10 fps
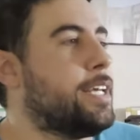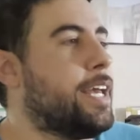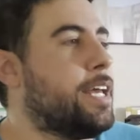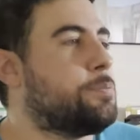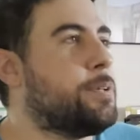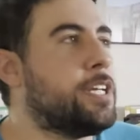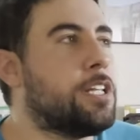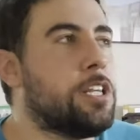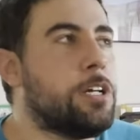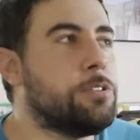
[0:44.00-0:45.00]
And it's pretty
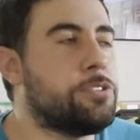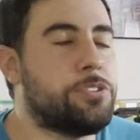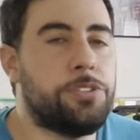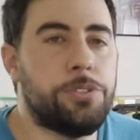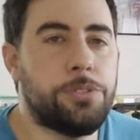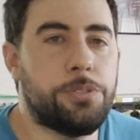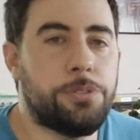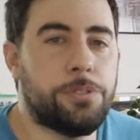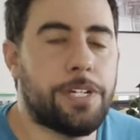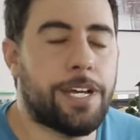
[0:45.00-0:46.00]
close
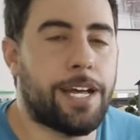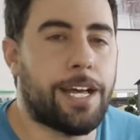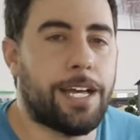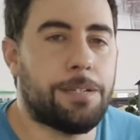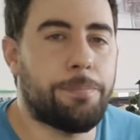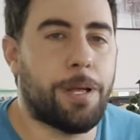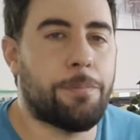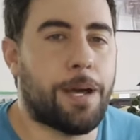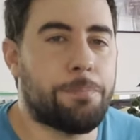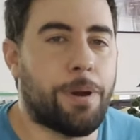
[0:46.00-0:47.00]
to uh,
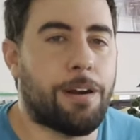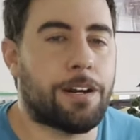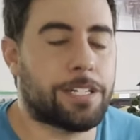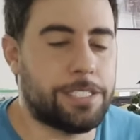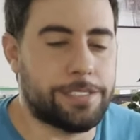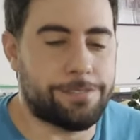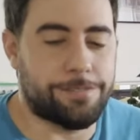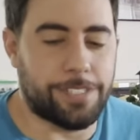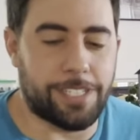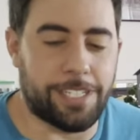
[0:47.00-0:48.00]
Belmont Park
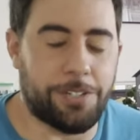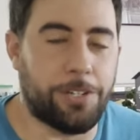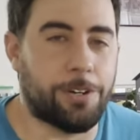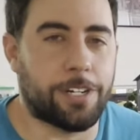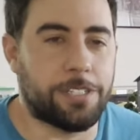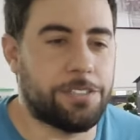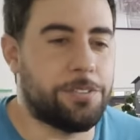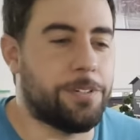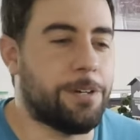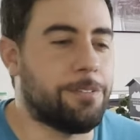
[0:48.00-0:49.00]
for the New Yorkers
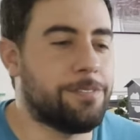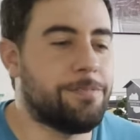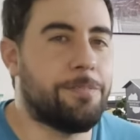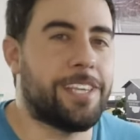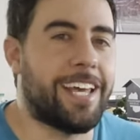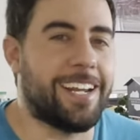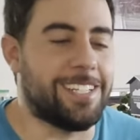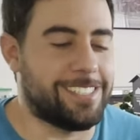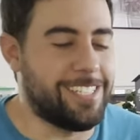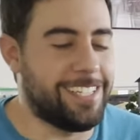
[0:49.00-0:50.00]
who know what that
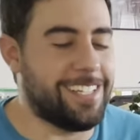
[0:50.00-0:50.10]
is.